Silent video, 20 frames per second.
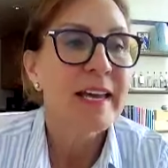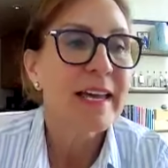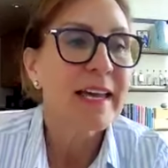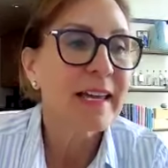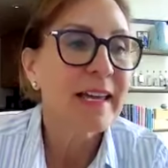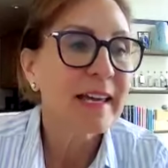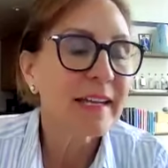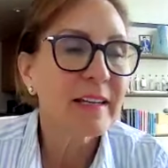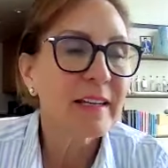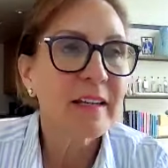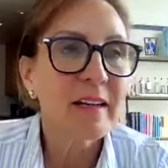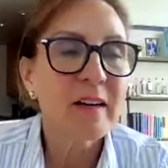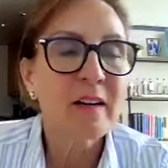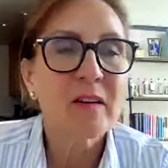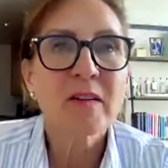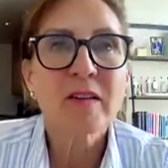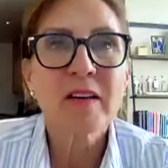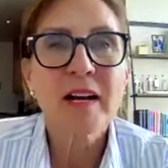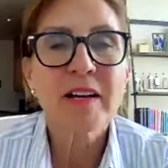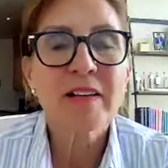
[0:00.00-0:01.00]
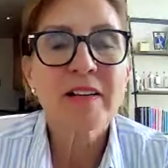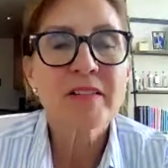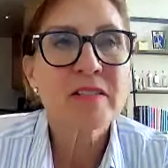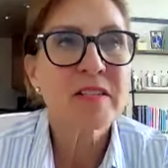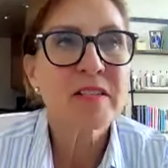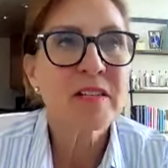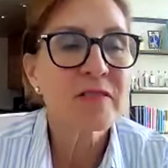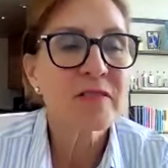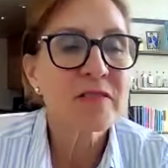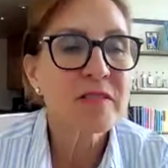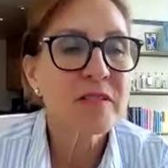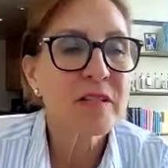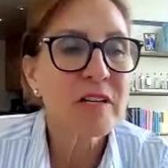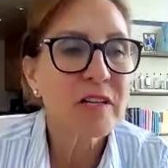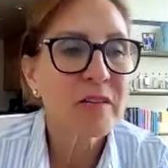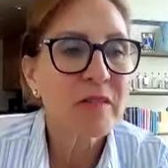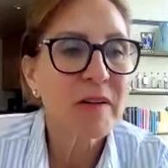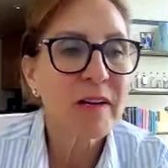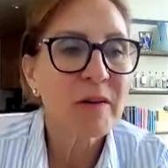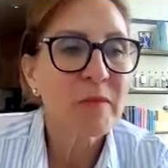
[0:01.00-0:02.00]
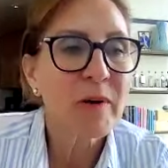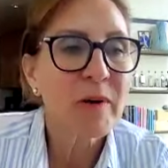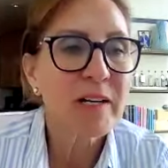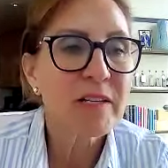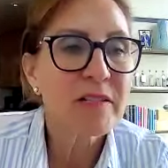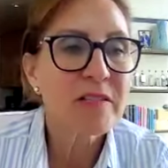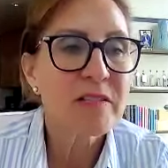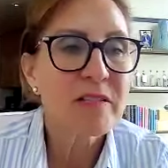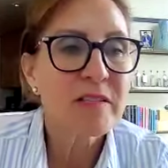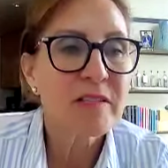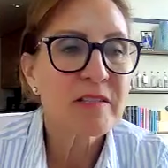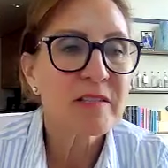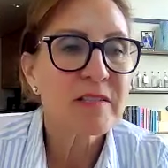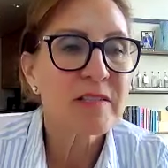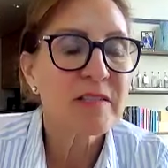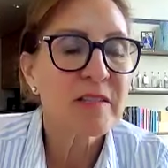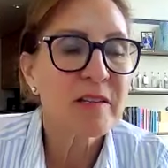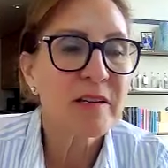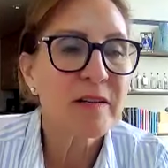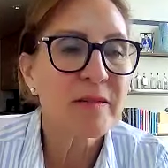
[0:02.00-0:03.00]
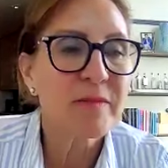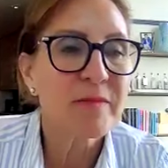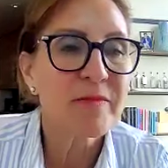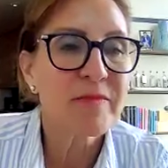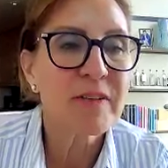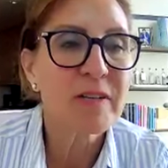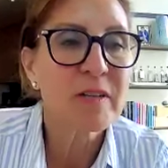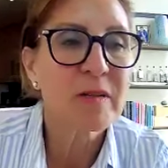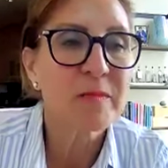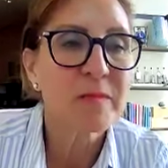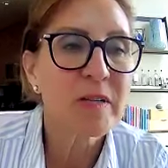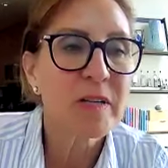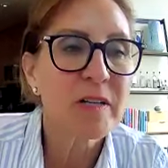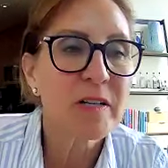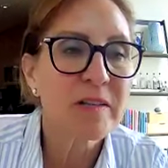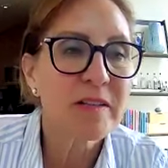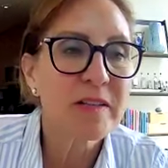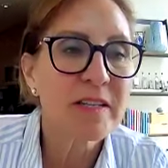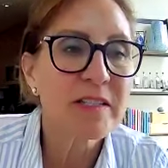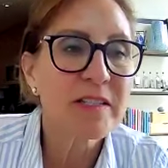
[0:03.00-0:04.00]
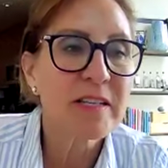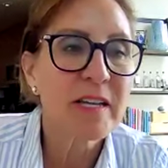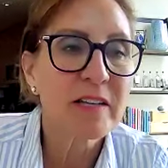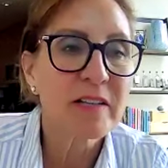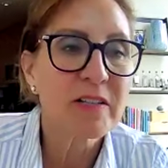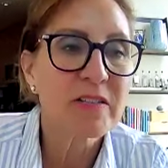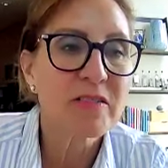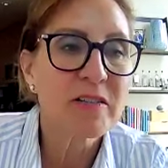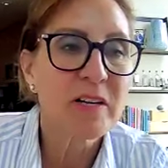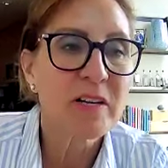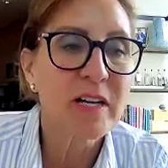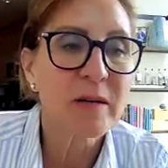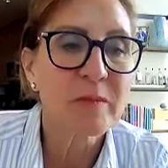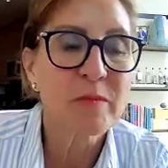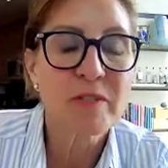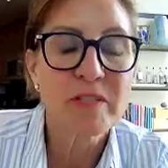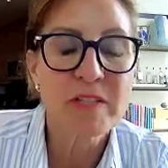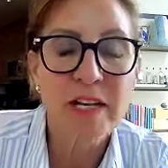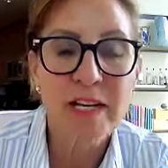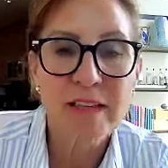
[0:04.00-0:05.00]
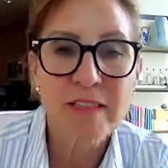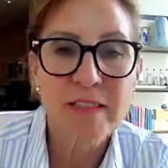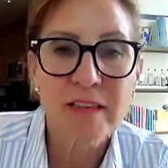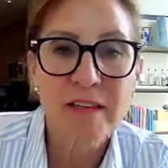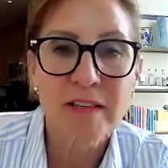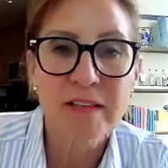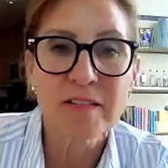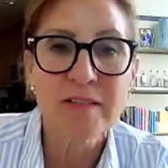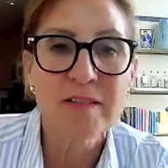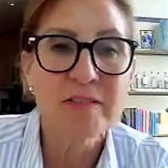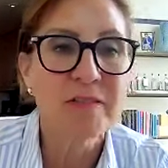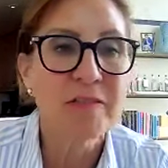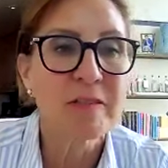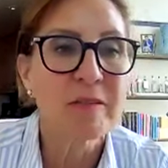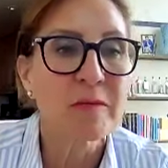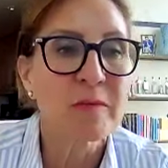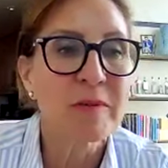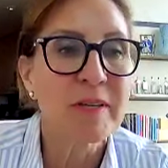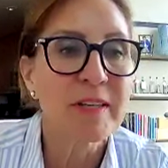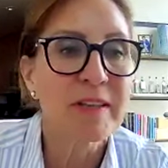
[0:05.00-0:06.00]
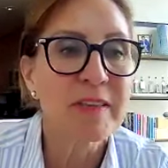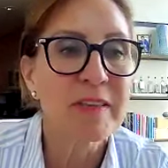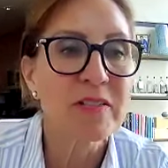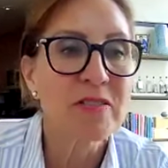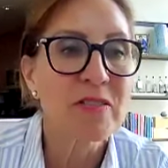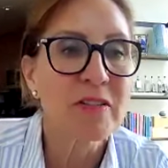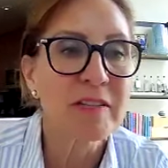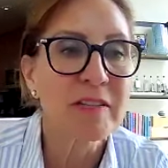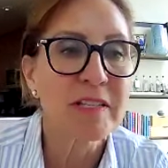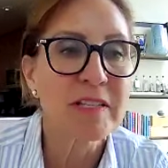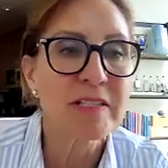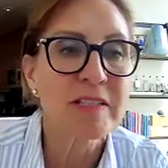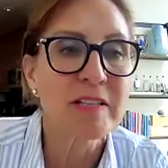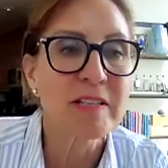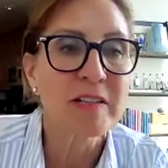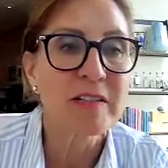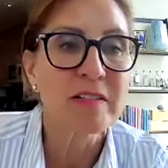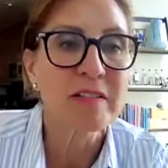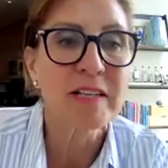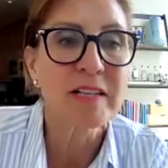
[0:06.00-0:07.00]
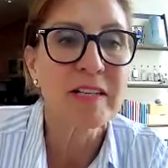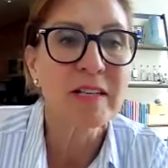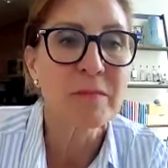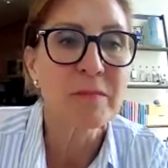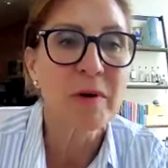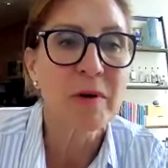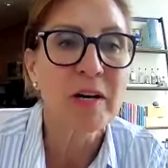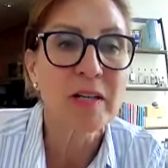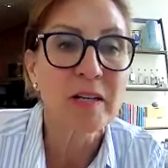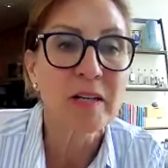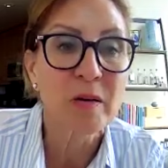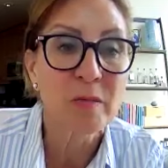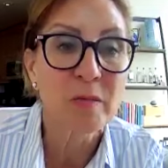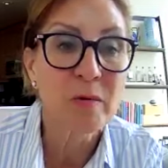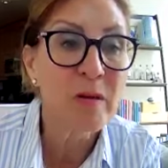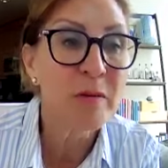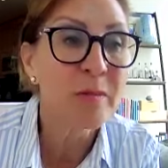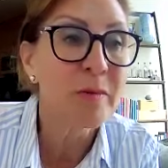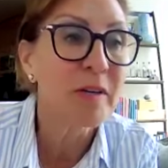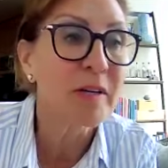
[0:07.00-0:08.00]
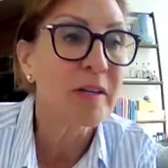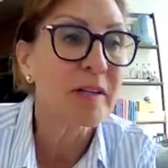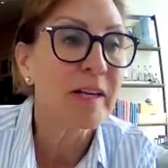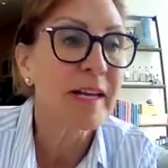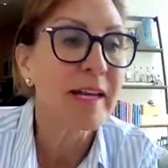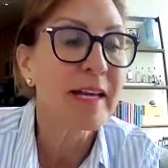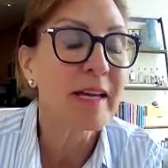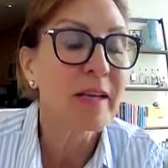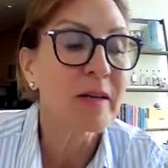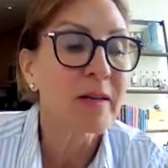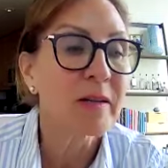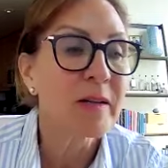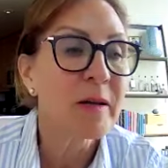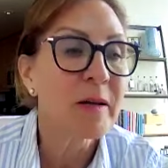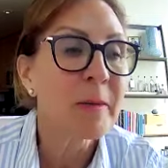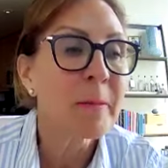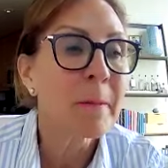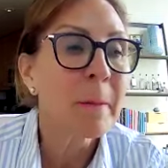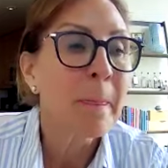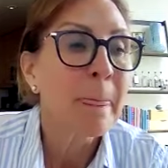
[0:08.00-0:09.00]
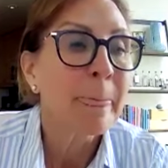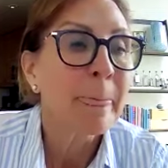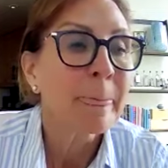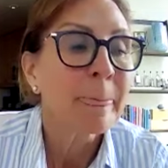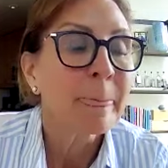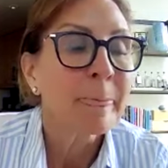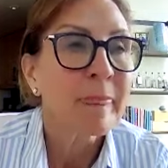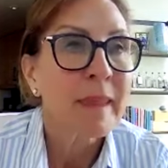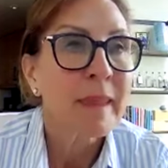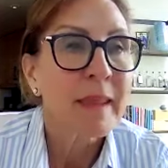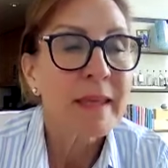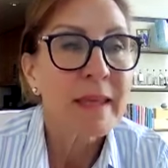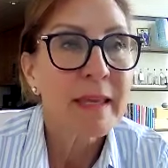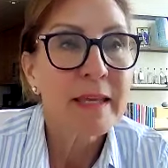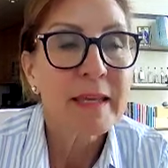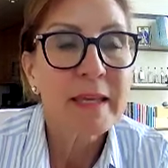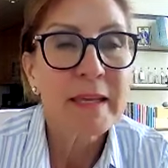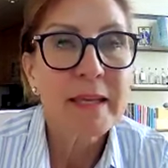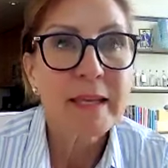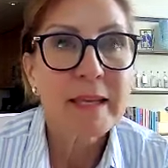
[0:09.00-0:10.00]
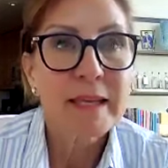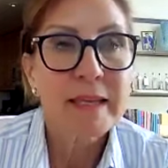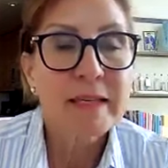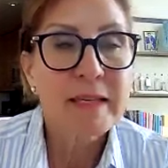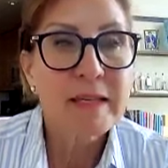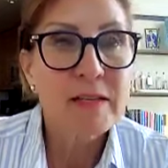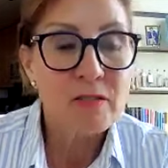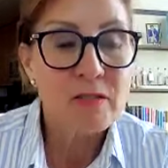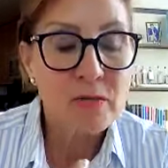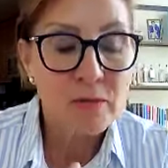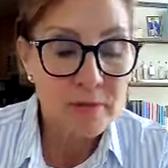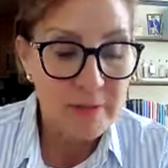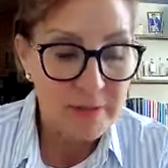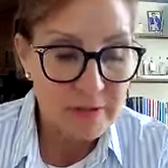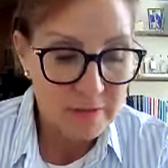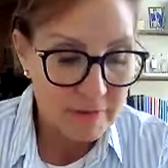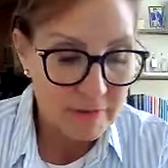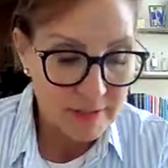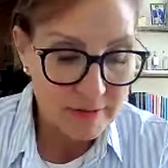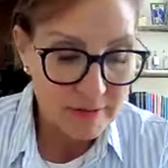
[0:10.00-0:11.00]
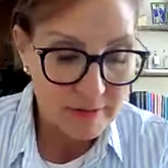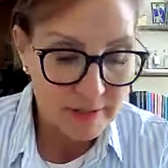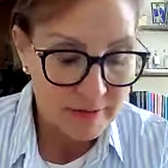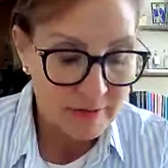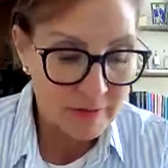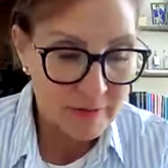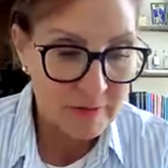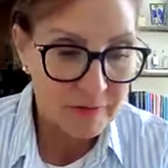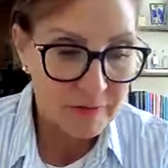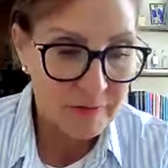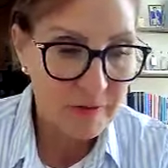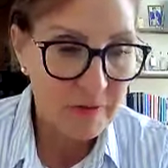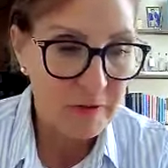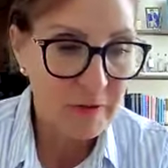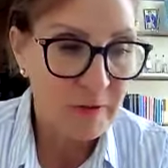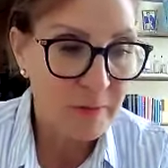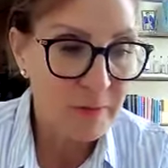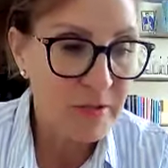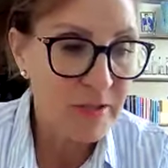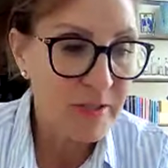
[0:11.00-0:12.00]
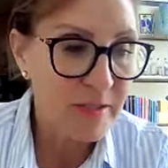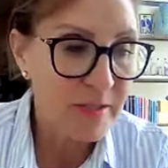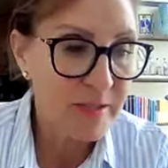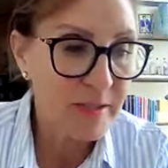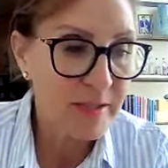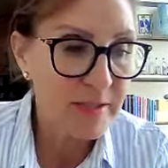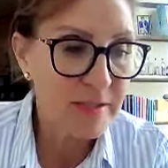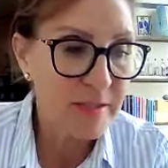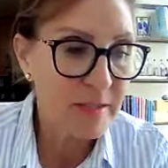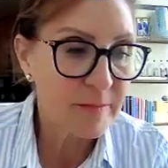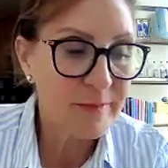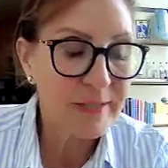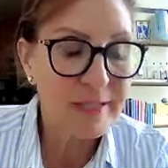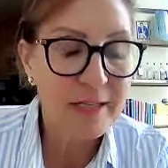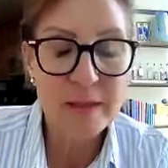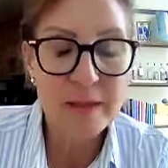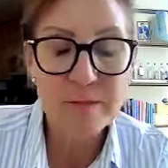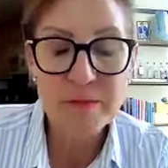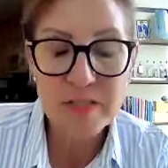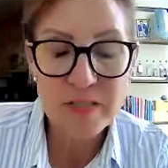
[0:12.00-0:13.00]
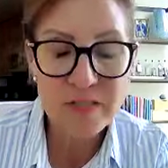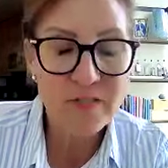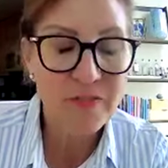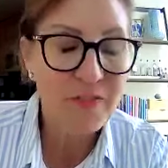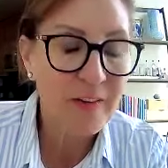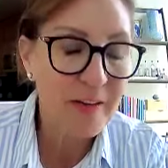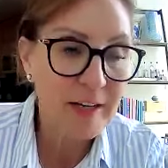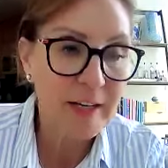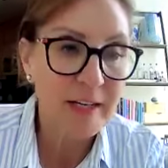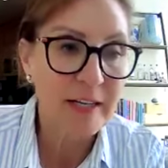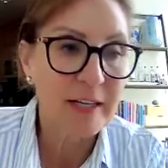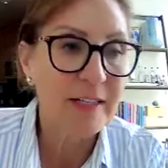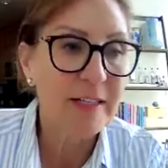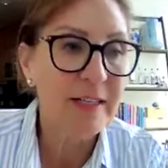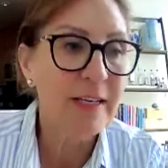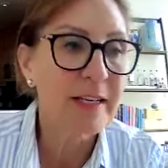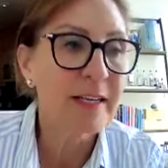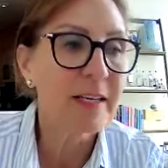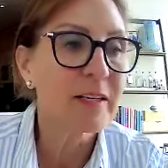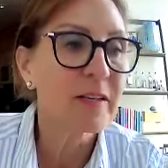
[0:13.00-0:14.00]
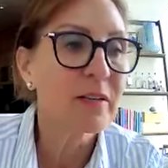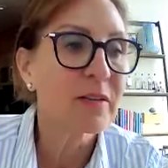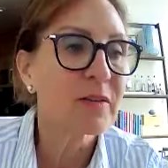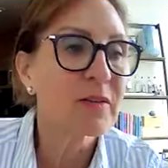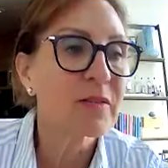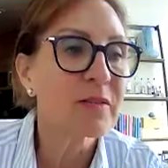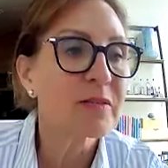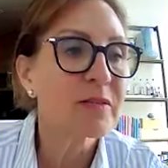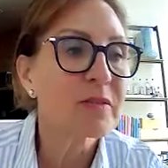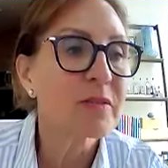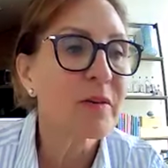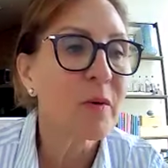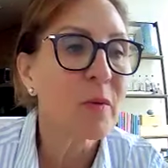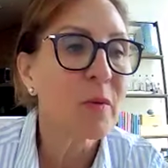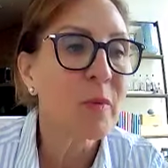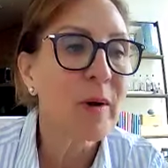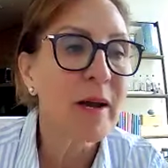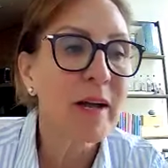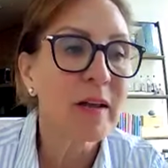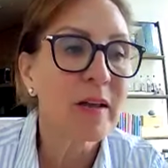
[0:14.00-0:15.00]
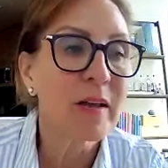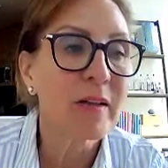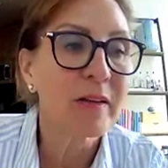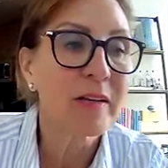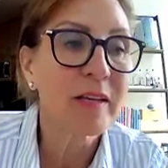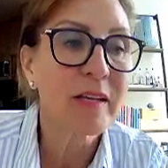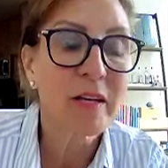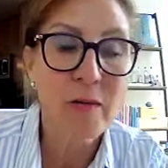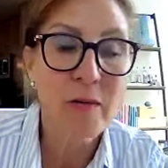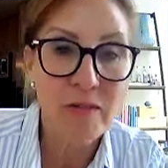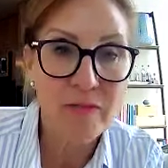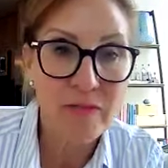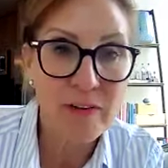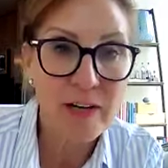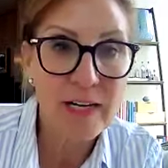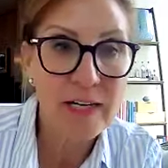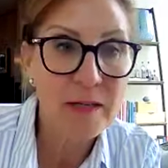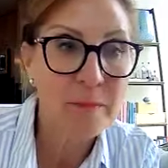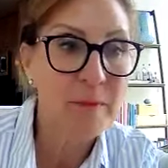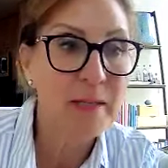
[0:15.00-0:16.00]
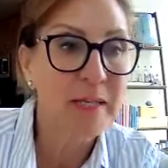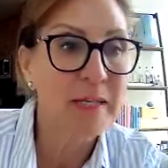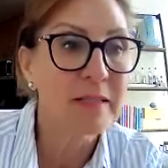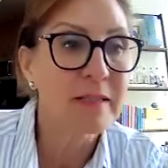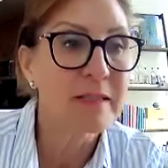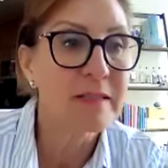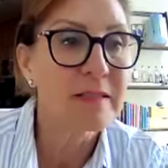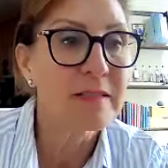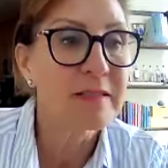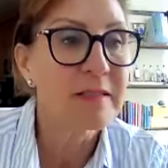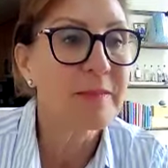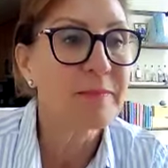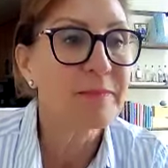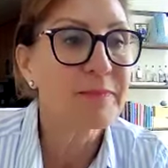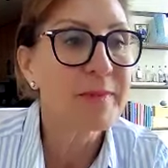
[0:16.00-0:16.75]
And oh gosh, years ago, I watched this um, film called The Italian Job, which I love, with Charlize Theron and Mark Wahlberg. And in, in during the the film, she says something. I'm just fine, and he goes, "Well, you know what fine means?